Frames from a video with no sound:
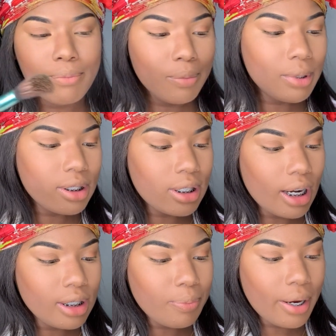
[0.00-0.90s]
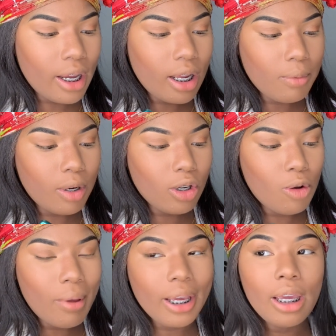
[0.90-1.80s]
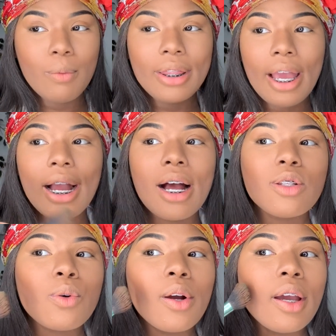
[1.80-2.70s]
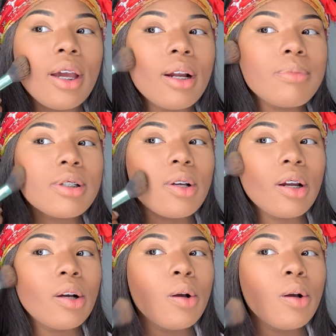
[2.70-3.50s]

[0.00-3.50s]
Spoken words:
from the setting spray, and I'm gonna go back in with that contour, and I'm just gonna